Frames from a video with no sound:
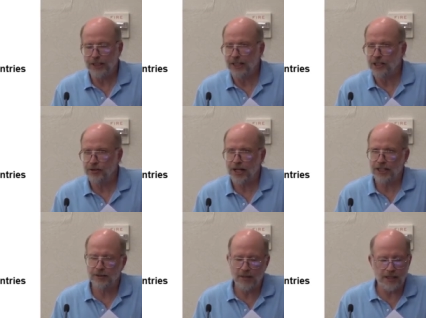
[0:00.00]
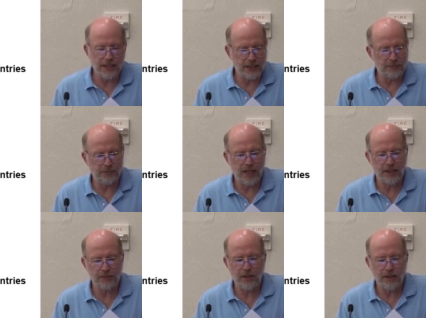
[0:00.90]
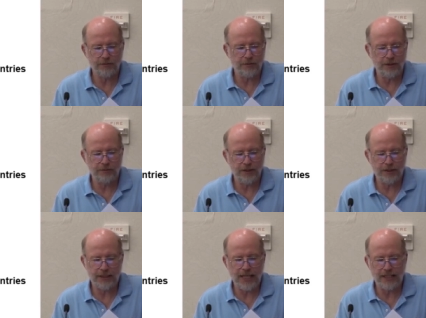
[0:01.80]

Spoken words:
the extraction methods to prepare the polyphenols, the